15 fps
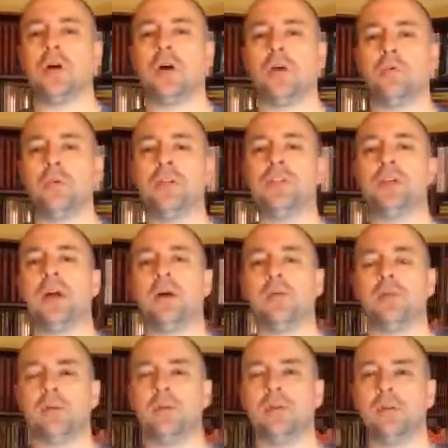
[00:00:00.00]
reach
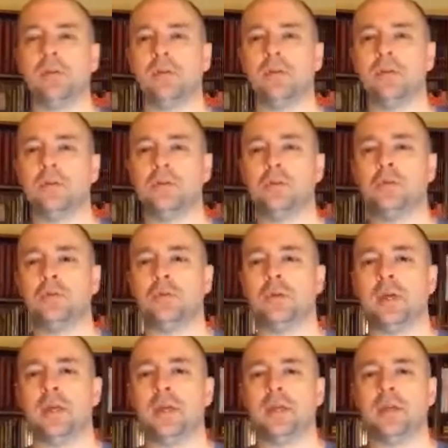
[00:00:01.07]
out
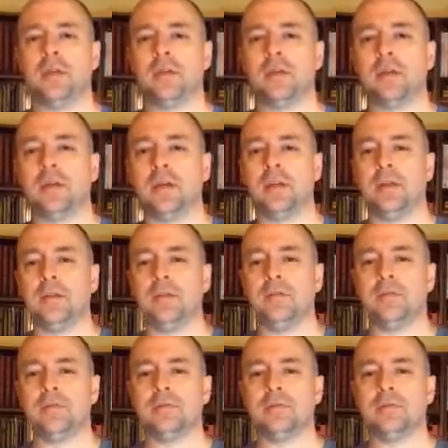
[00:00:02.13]
to a